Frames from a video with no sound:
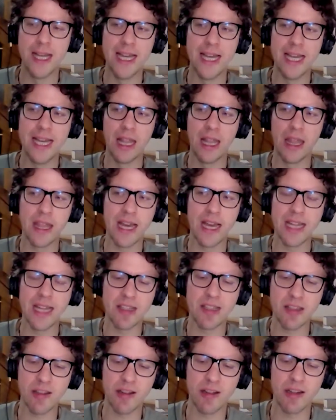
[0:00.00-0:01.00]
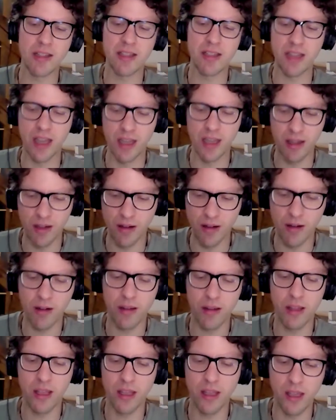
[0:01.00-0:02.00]
And that starts in
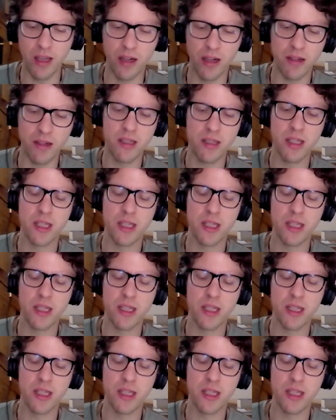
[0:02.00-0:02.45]
early years.